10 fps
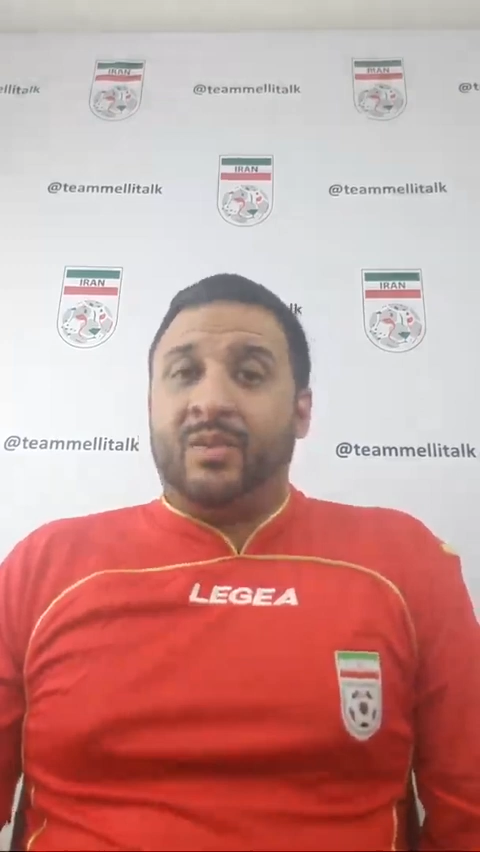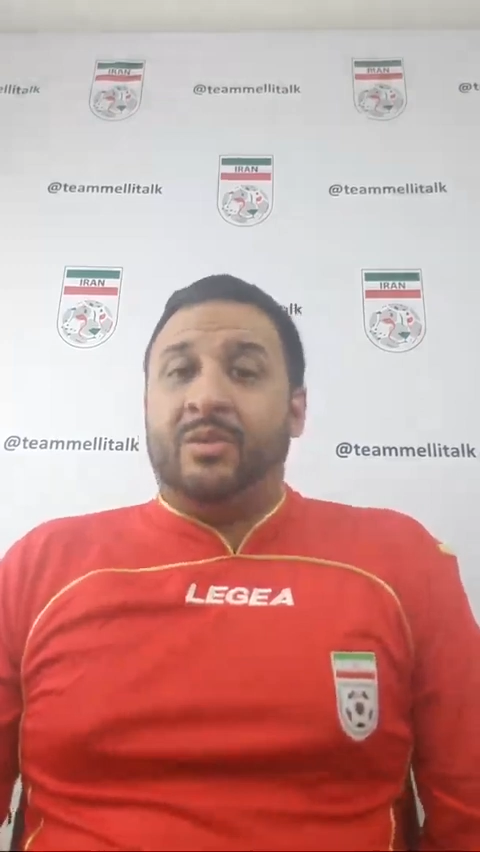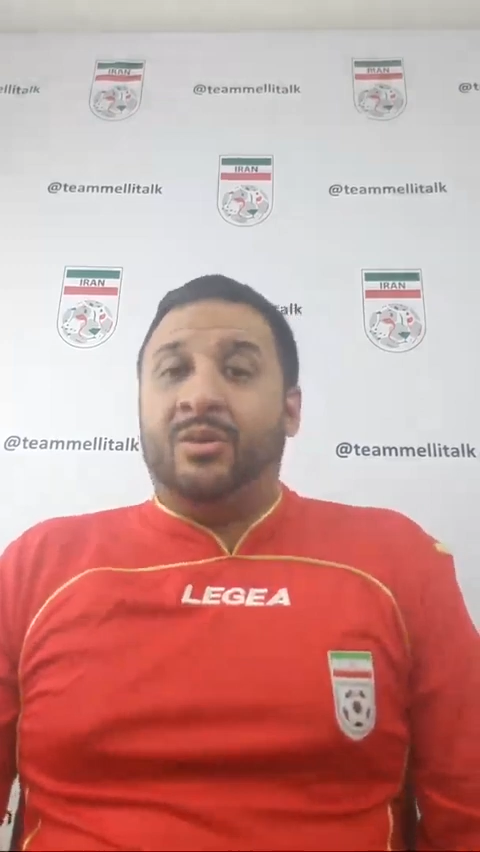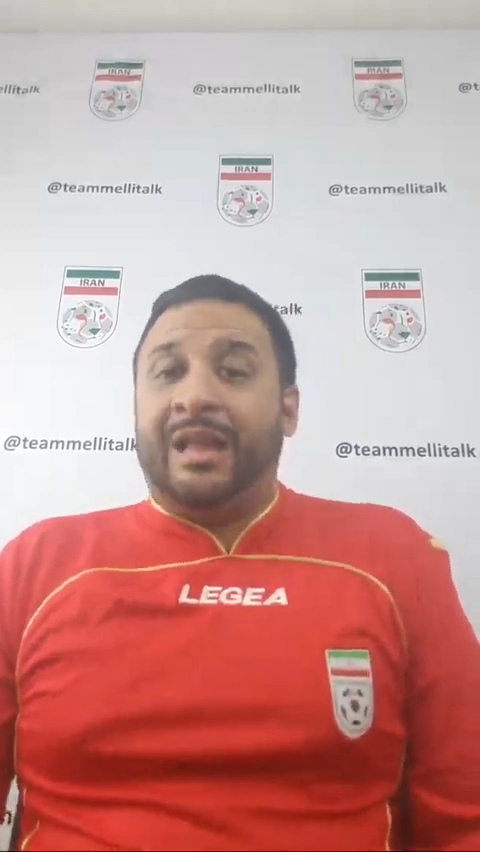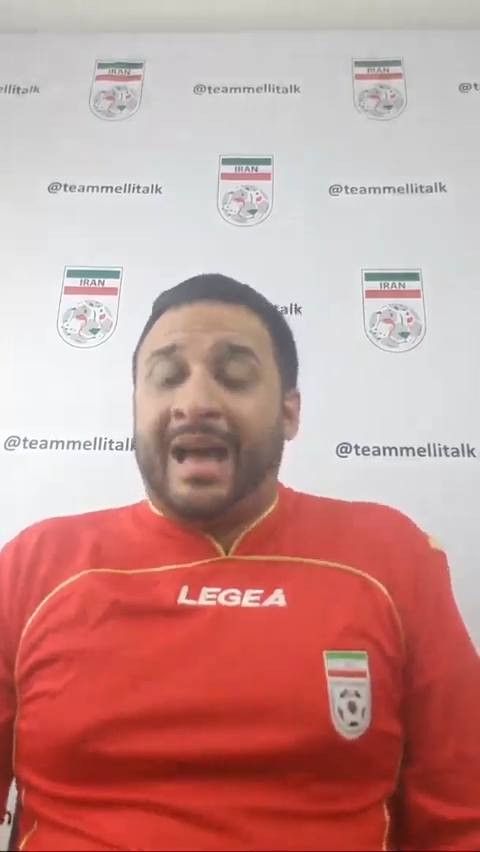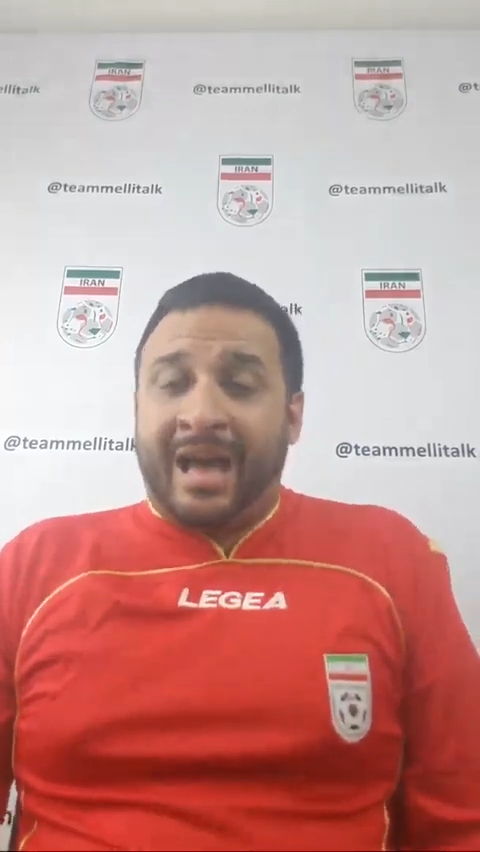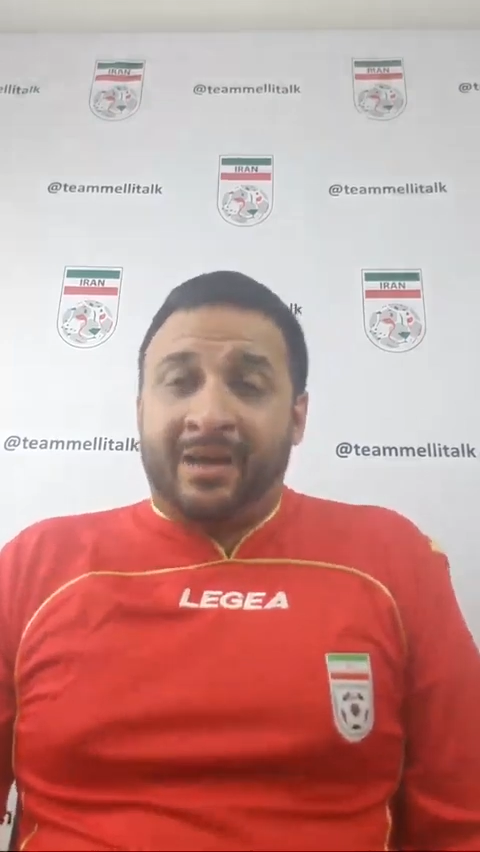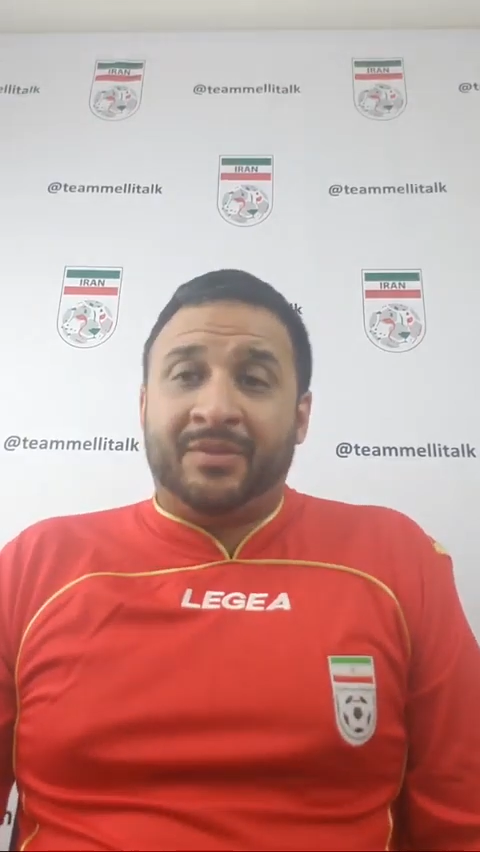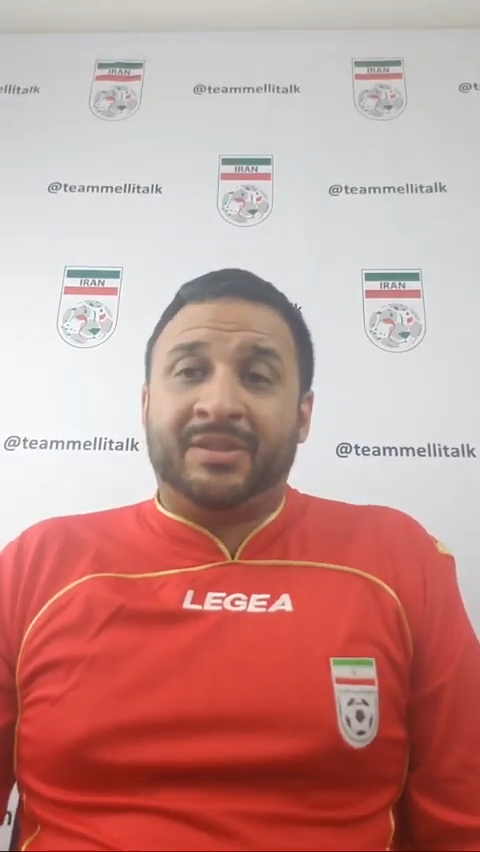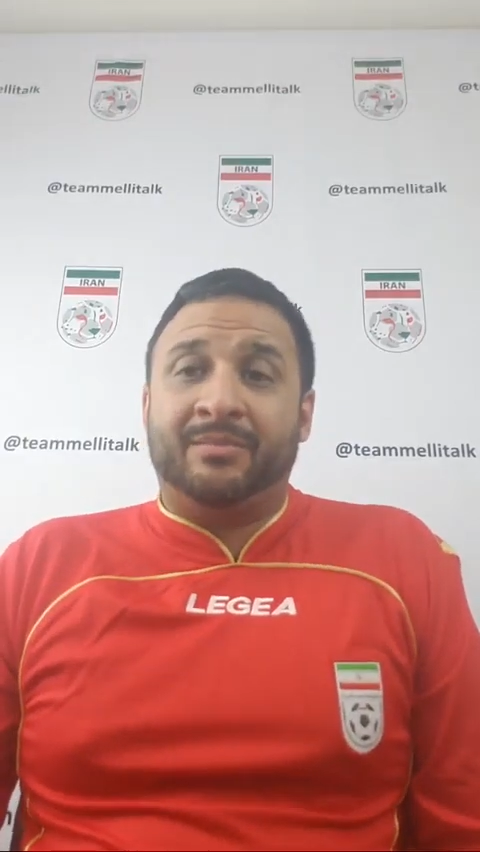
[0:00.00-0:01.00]
We will
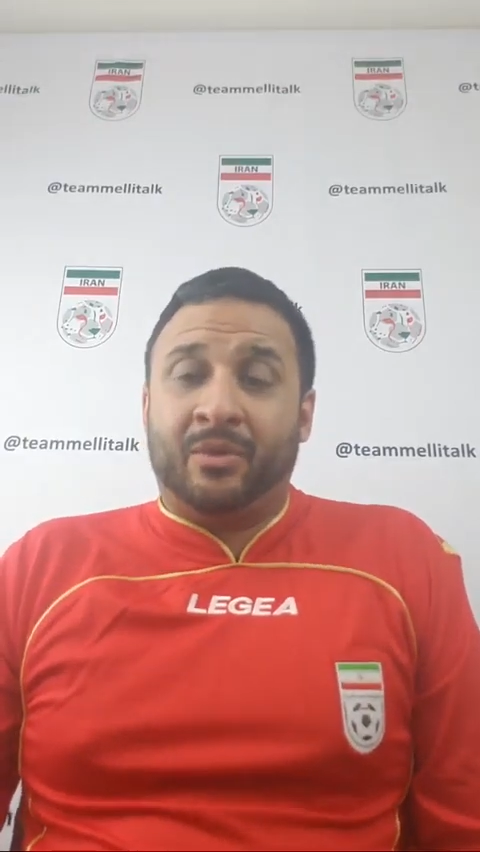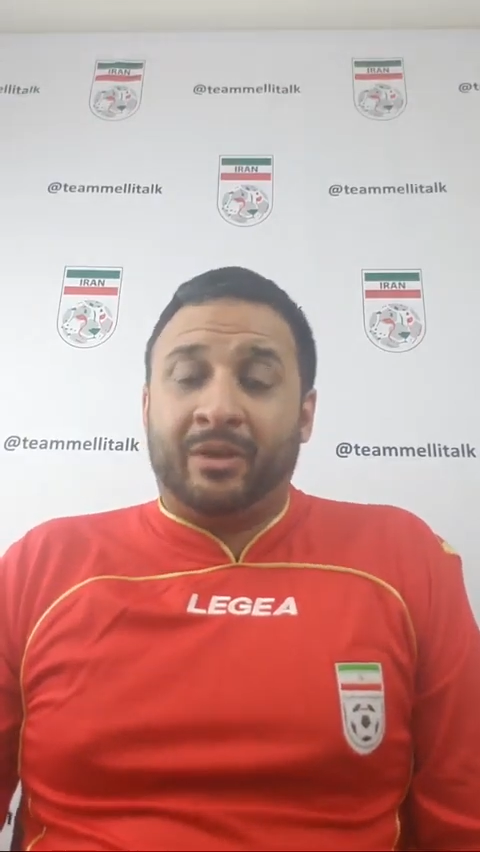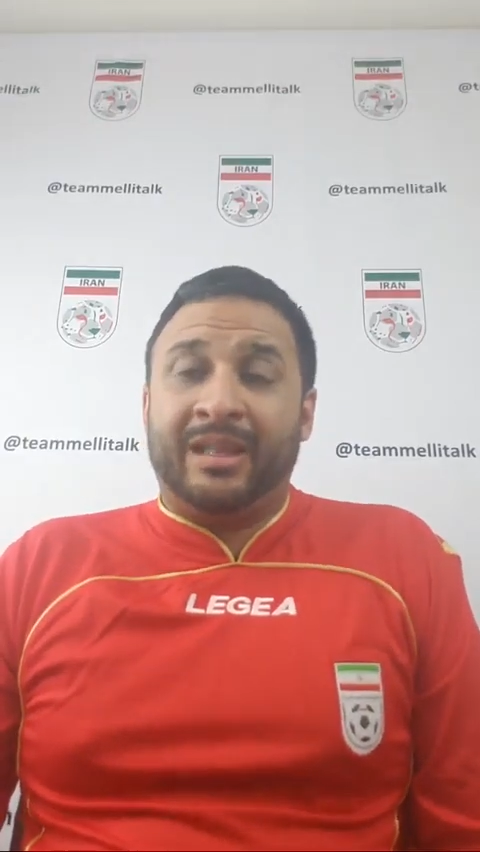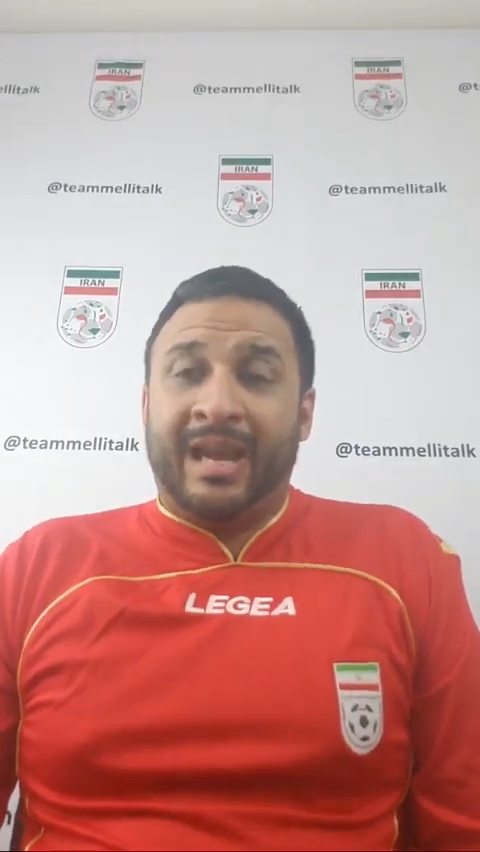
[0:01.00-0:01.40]
have some more